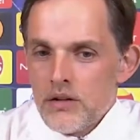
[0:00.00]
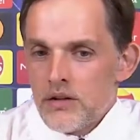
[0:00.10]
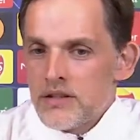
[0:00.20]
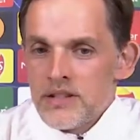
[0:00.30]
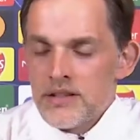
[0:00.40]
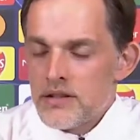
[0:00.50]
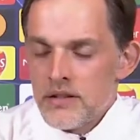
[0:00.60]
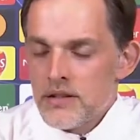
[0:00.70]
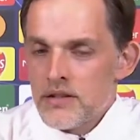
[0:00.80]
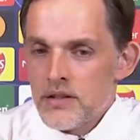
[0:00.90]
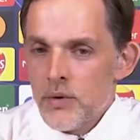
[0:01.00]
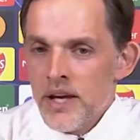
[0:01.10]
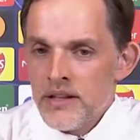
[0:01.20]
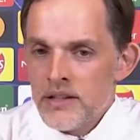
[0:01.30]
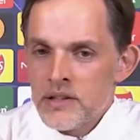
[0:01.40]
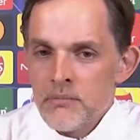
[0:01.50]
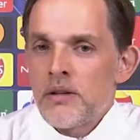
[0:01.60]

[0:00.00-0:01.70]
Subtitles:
This is the way it is.